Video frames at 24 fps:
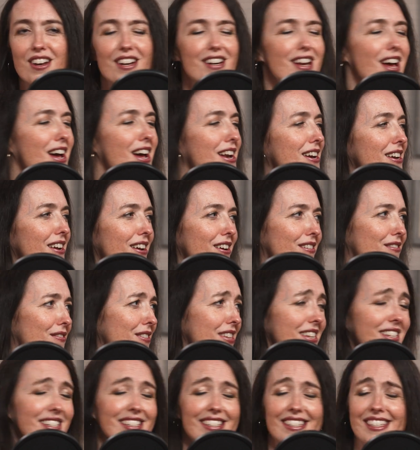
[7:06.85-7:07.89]
none of
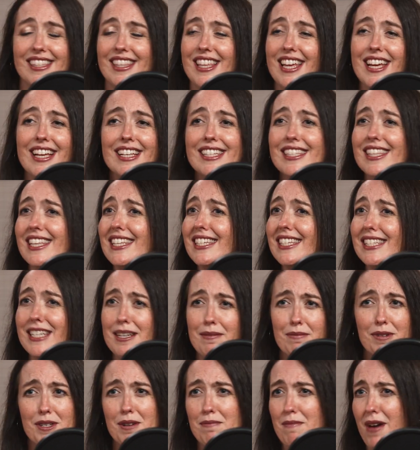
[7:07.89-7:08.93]
these things that
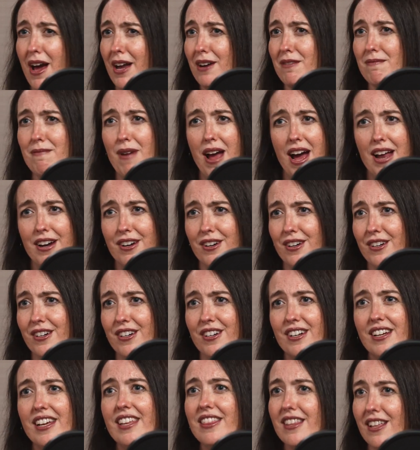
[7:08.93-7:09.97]
seem to
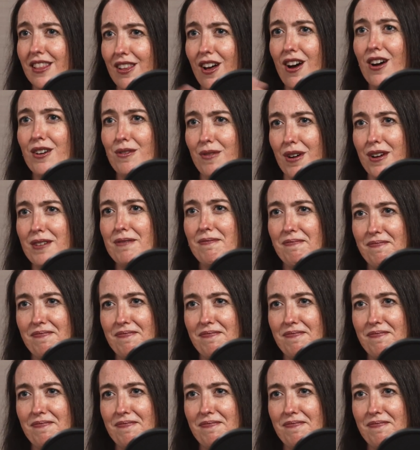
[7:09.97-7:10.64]
matter in the long run.